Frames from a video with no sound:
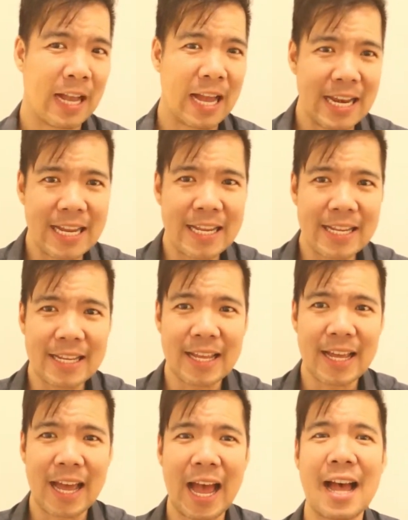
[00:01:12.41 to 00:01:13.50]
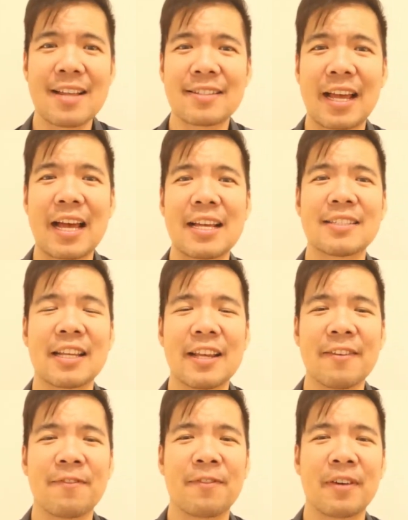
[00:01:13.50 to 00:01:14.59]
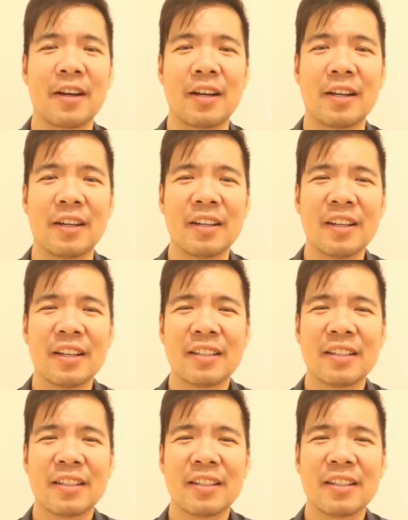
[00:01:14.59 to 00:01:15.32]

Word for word: and it has as if uh,